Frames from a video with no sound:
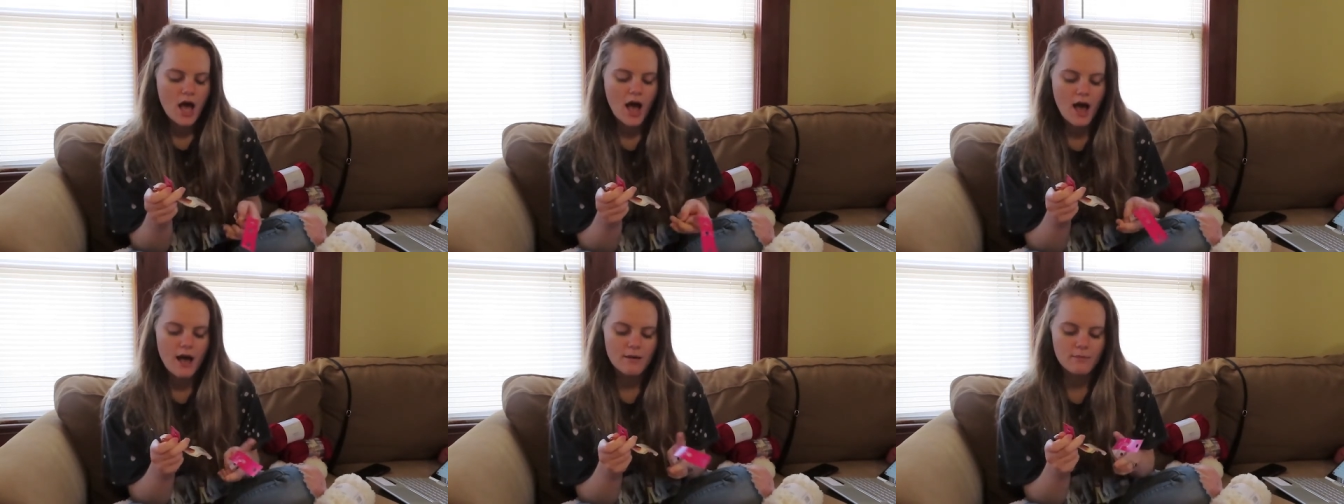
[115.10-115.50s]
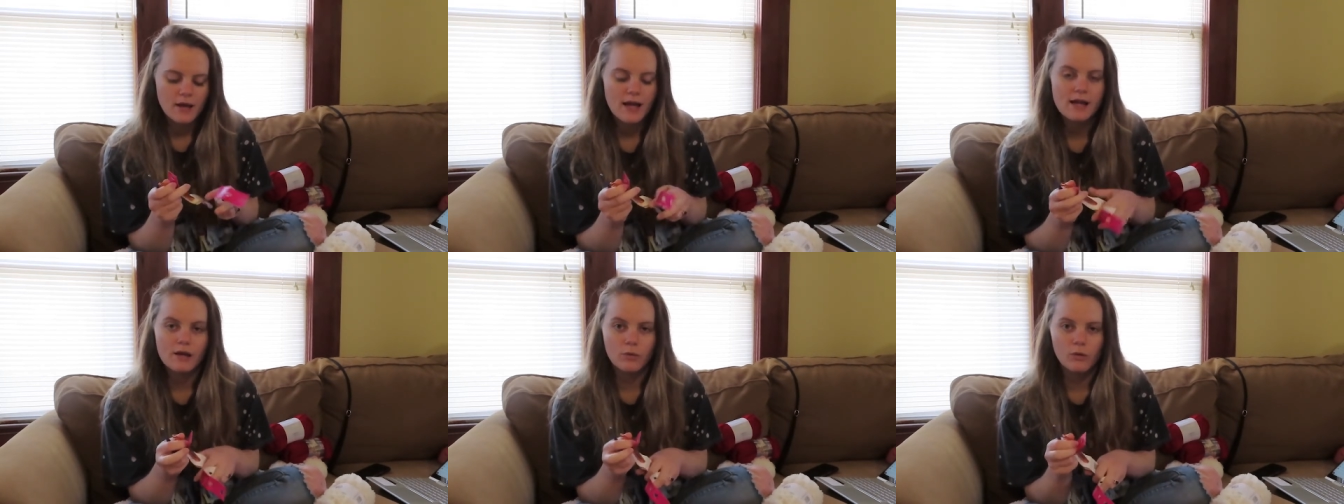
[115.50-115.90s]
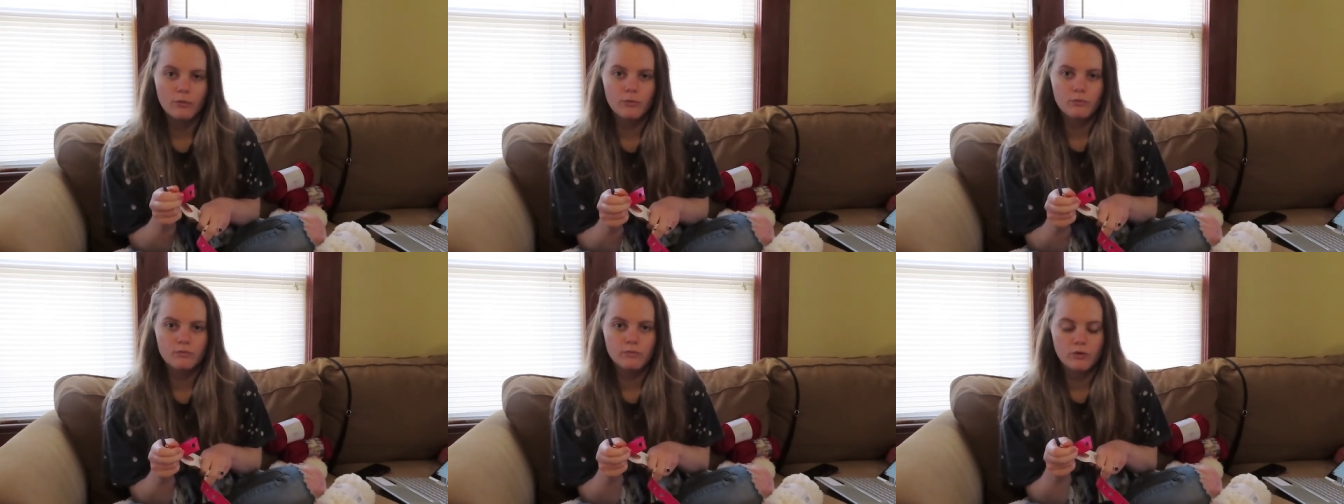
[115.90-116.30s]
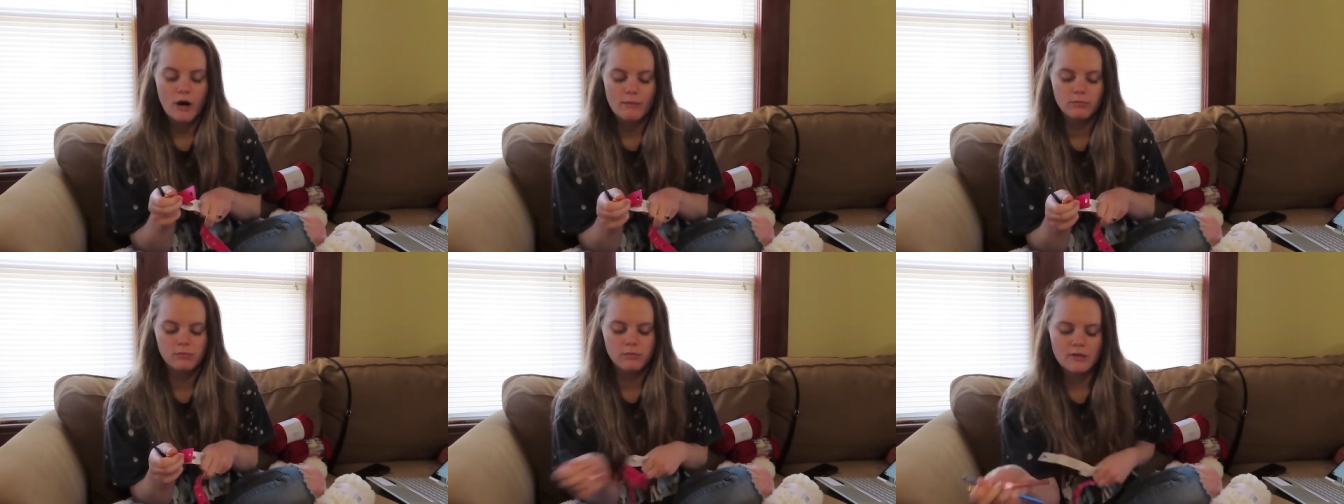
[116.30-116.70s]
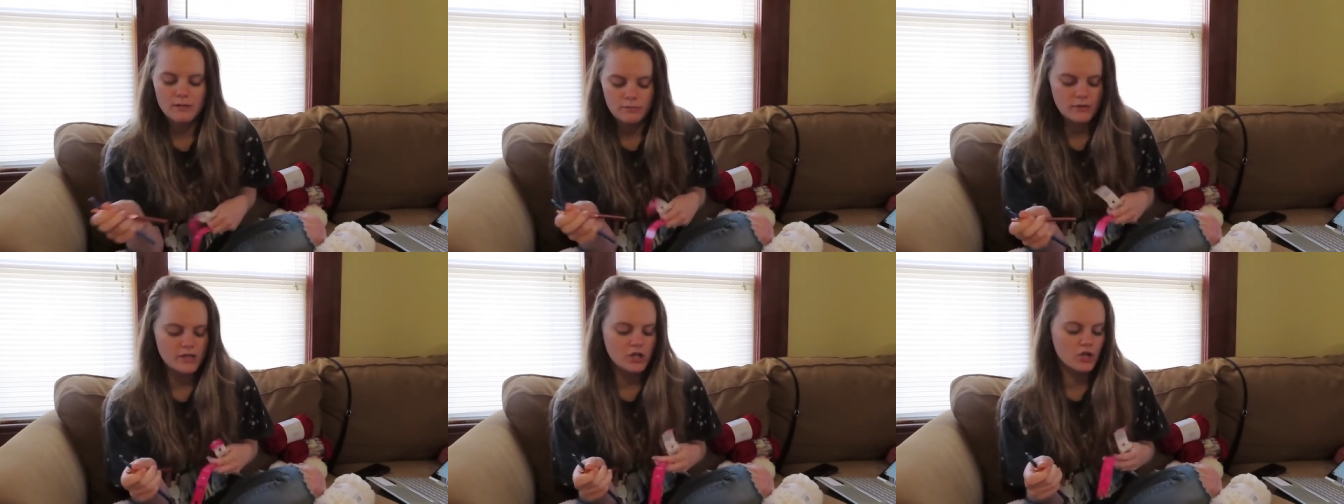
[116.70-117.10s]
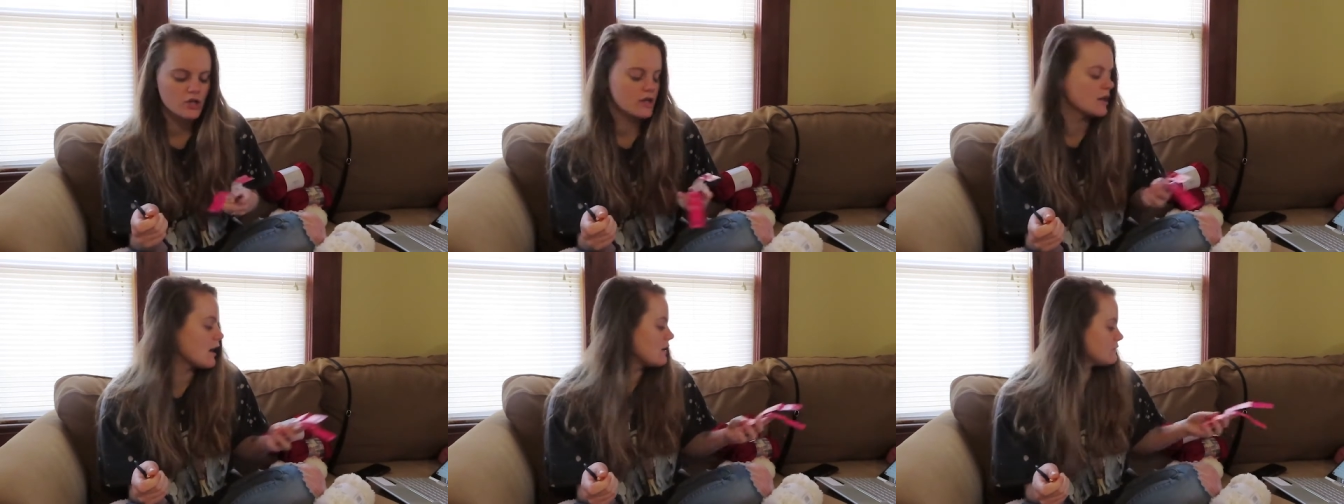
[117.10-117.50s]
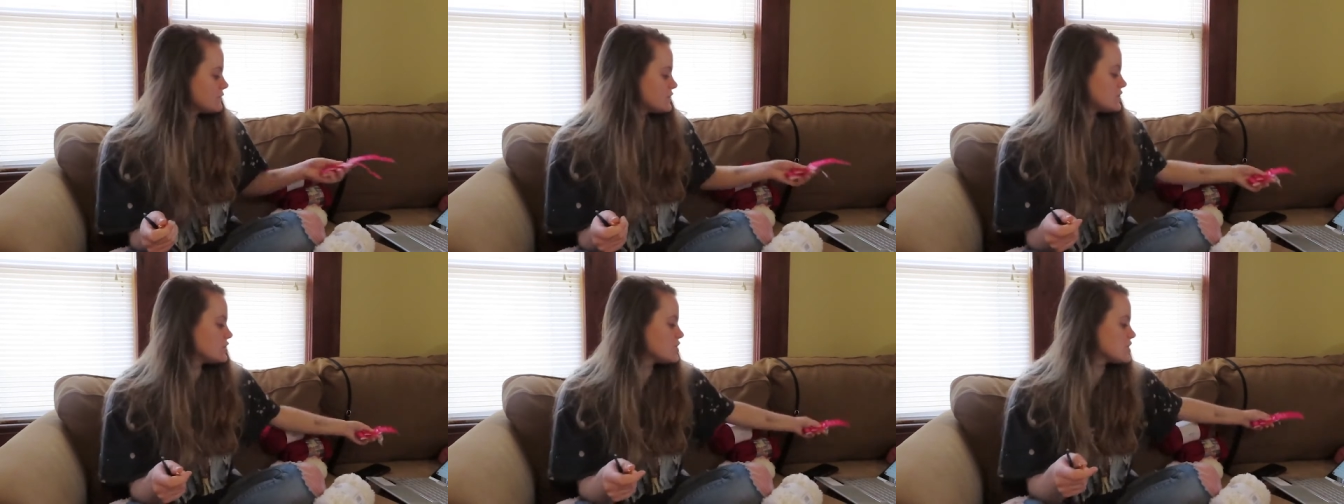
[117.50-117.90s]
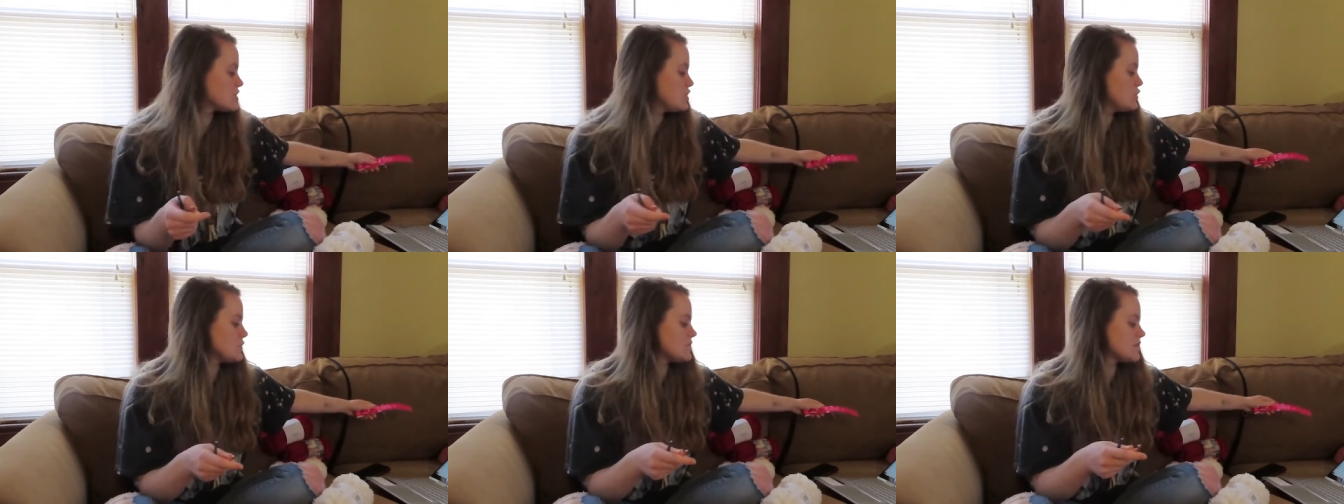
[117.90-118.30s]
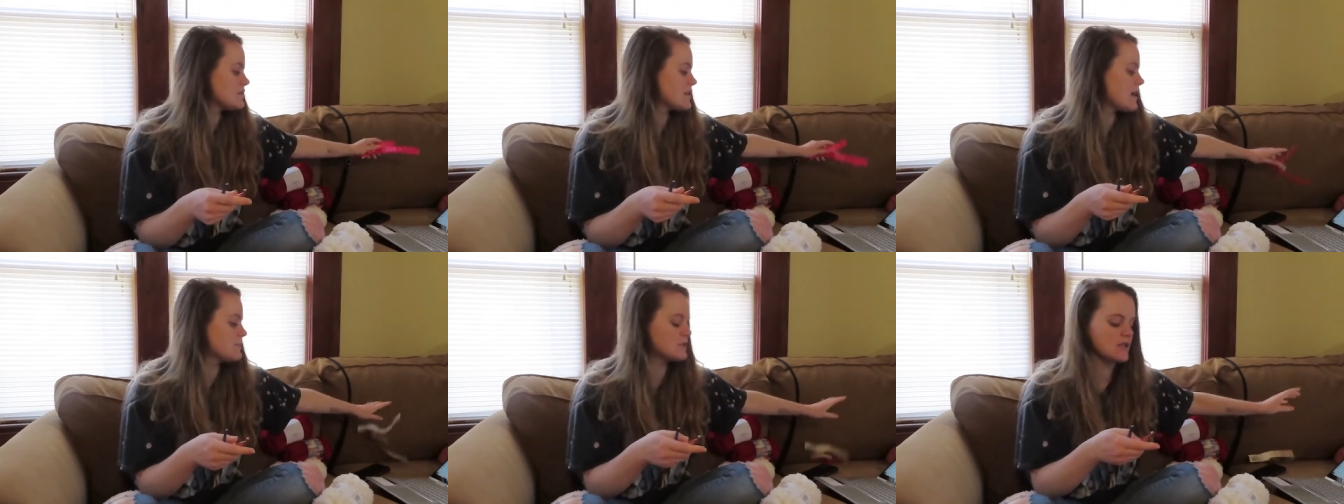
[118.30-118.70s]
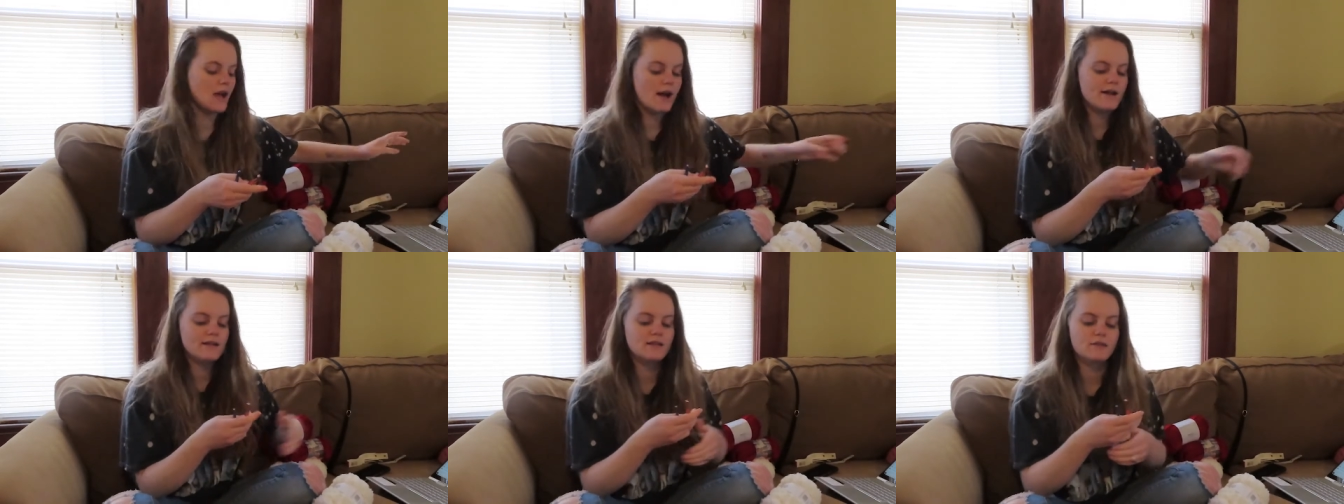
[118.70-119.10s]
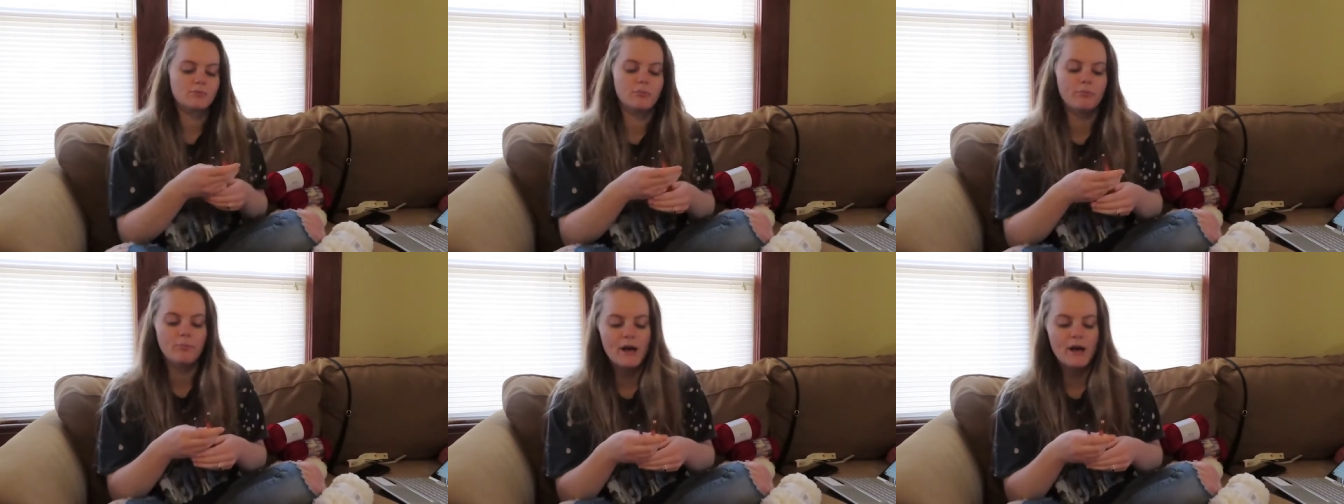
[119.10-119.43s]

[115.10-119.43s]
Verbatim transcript: um, it will probably be good enough to just use the same size,